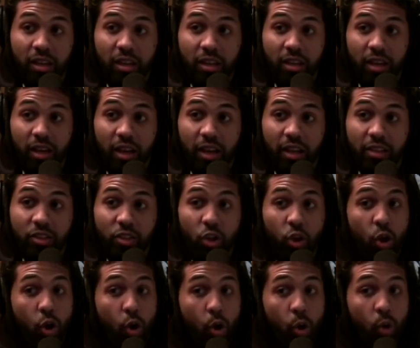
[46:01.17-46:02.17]
Mm-hmm. That's
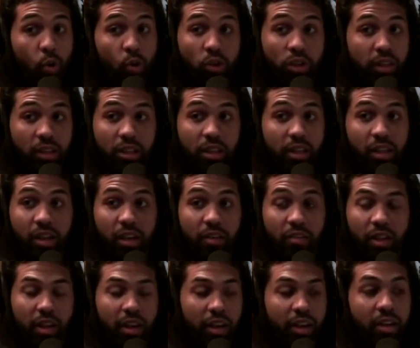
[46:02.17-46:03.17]
the only thing I like.